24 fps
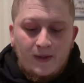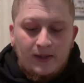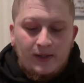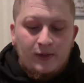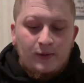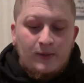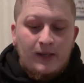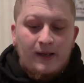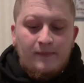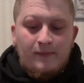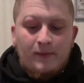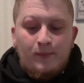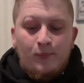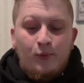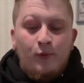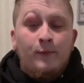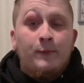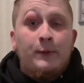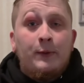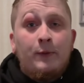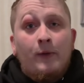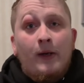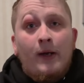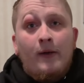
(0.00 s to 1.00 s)
You have a
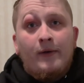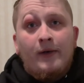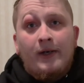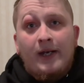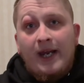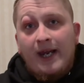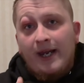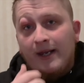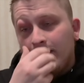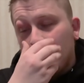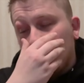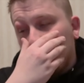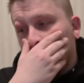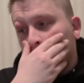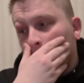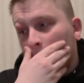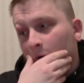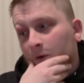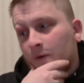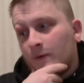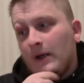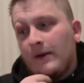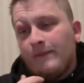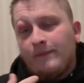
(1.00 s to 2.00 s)
Proving Ground in hand,
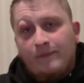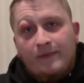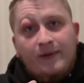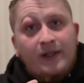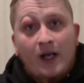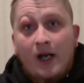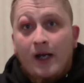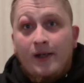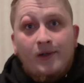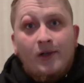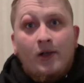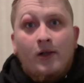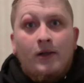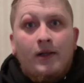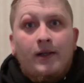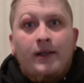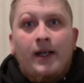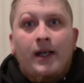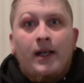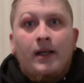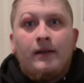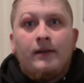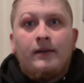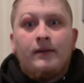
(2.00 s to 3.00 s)
or you have the Ondal in
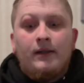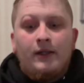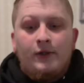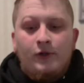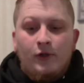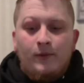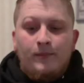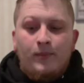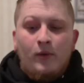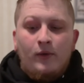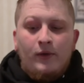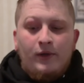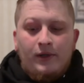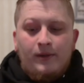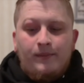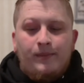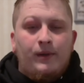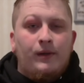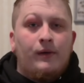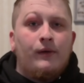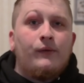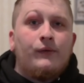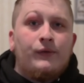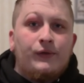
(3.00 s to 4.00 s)
hand, and your opponent
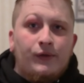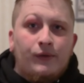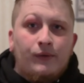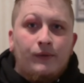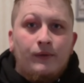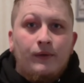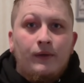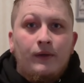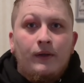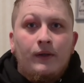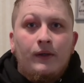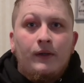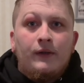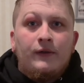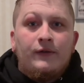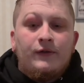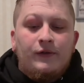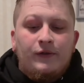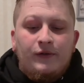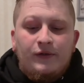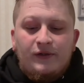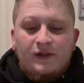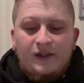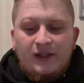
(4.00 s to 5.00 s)
Nibirus you.
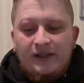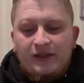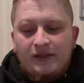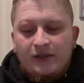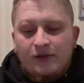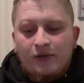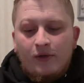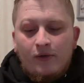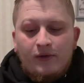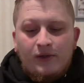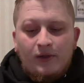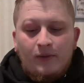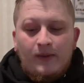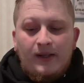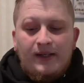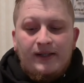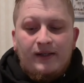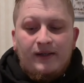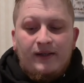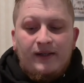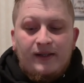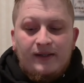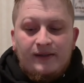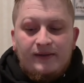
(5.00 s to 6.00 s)
So you just link the token away
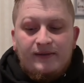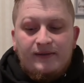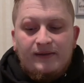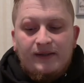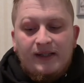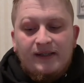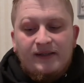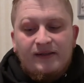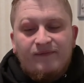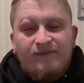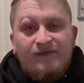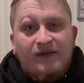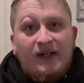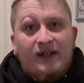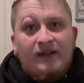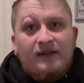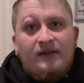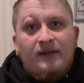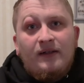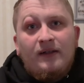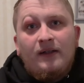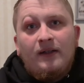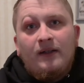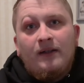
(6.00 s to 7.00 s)
into this. His
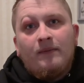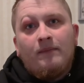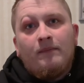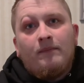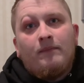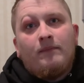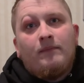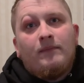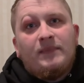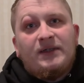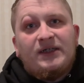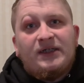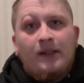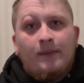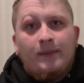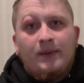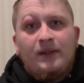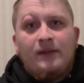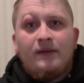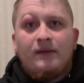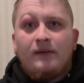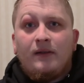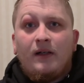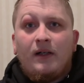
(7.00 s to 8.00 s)
effect, summon
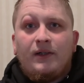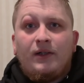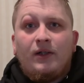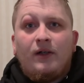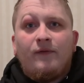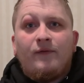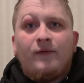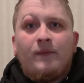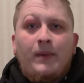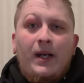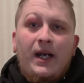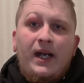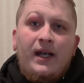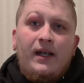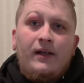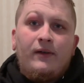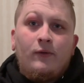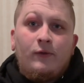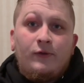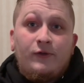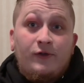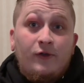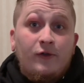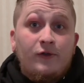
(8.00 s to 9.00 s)
the Ondal from hand,
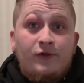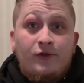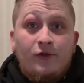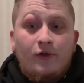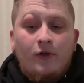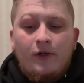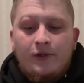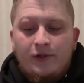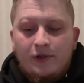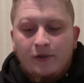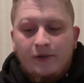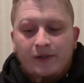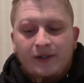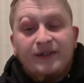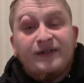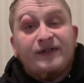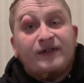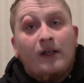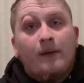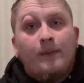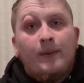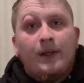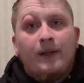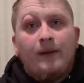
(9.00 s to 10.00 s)
or search your Ondal, then
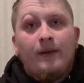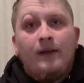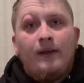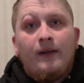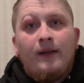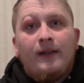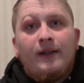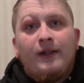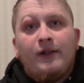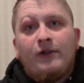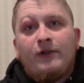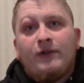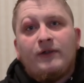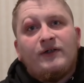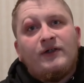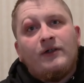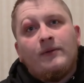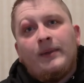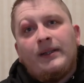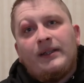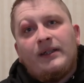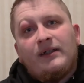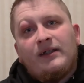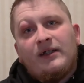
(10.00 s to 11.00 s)
summon it. And then you can still
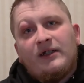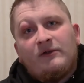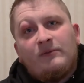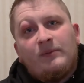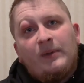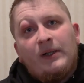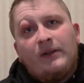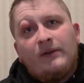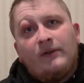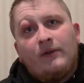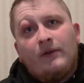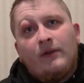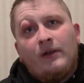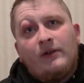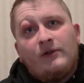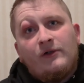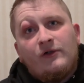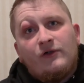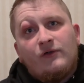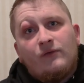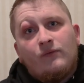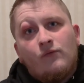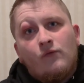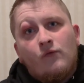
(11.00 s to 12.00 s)
make the Test Panther and
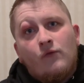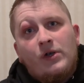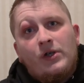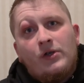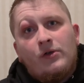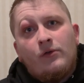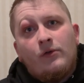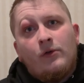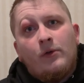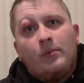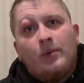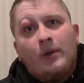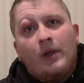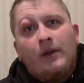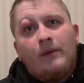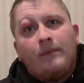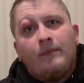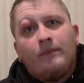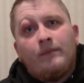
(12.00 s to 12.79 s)
just redo your play.